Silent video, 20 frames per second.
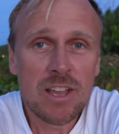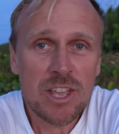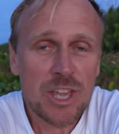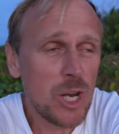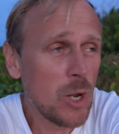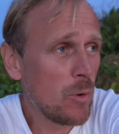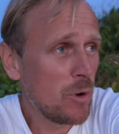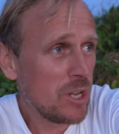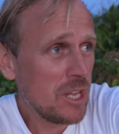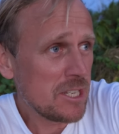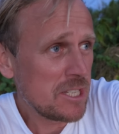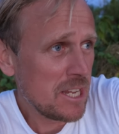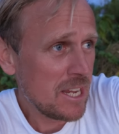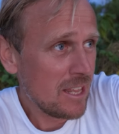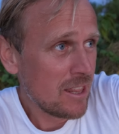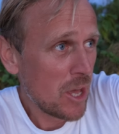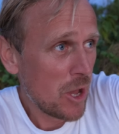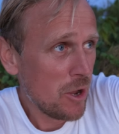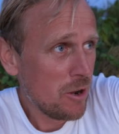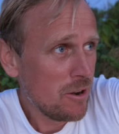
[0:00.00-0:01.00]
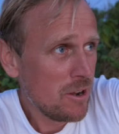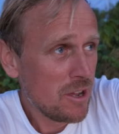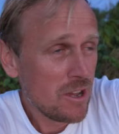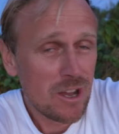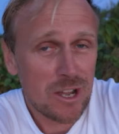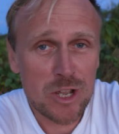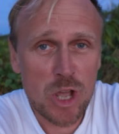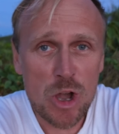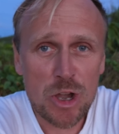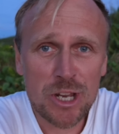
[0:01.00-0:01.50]
You know what is here though?
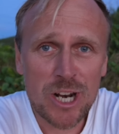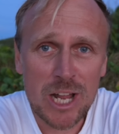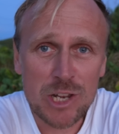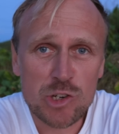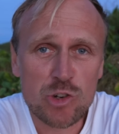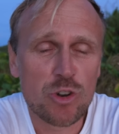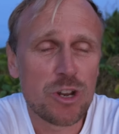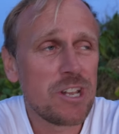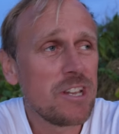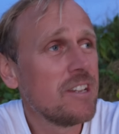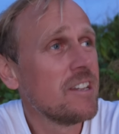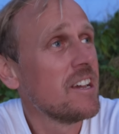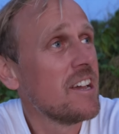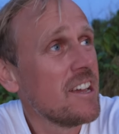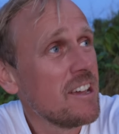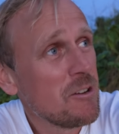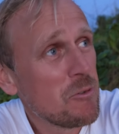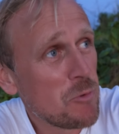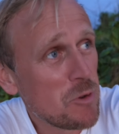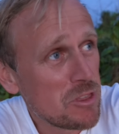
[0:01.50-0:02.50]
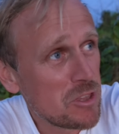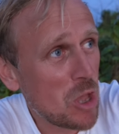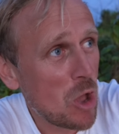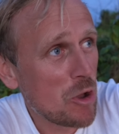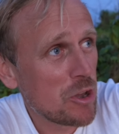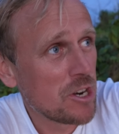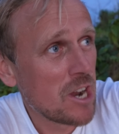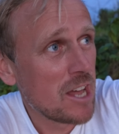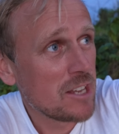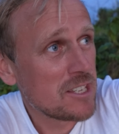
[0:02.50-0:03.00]
A coconut tree with
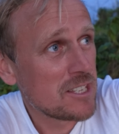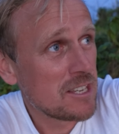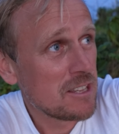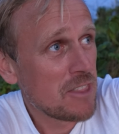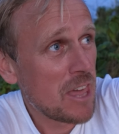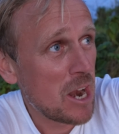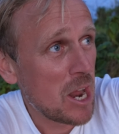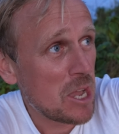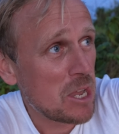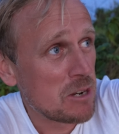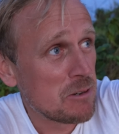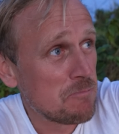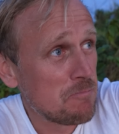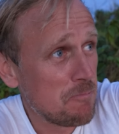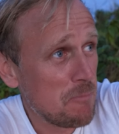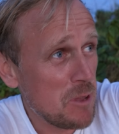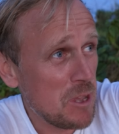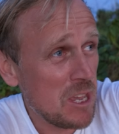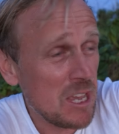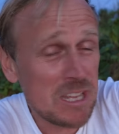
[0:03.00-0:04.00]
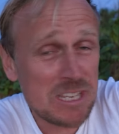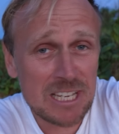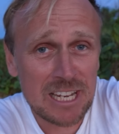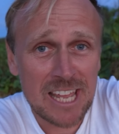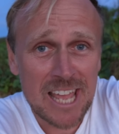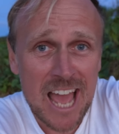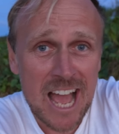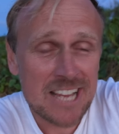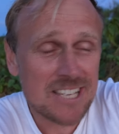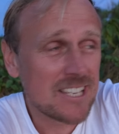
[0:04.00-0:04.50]
coconuts that I can
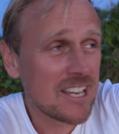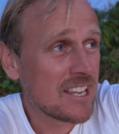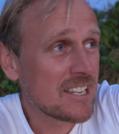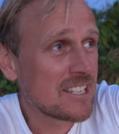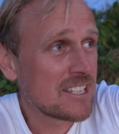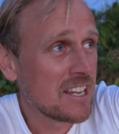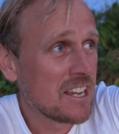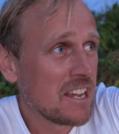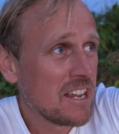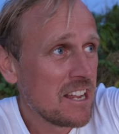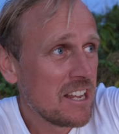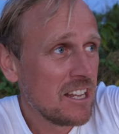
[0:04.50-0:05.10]
easily access.